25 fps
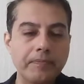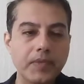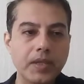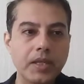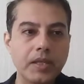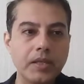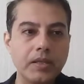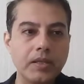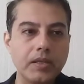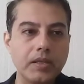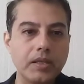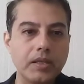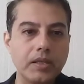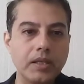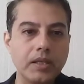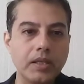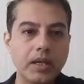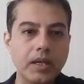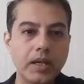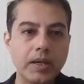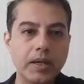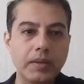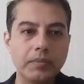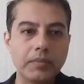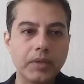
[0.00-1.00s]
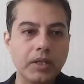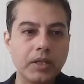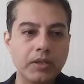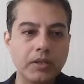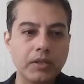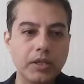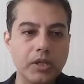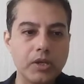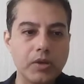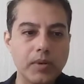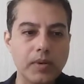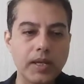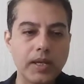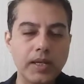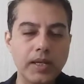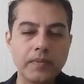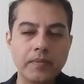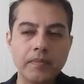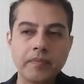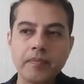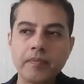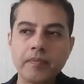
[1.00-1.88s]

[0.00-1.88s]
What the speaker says: in the UAE.